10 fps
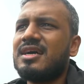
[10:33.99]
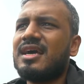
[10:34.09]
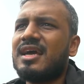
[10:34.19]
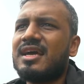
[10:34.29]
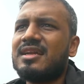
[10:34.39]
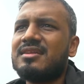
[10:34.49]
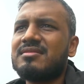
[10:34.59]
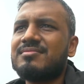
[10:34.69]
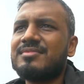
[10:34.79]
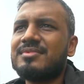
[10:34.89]

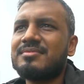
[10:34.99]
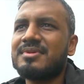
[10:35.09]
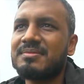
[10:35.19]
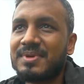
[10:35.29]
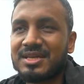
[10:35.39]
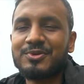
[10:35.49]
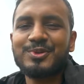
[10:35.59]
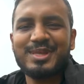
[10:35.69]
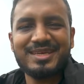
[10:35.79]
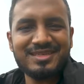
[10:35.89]
but the good
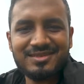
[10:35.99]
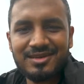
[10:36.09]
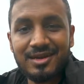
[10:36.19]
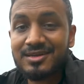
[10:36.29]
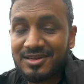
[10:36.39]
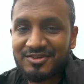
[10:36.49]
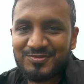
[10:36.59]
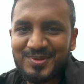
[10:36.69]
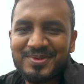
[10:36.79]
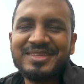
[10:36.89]
thing is there aren't a lot of
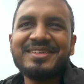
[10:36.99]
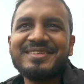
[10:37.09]
people.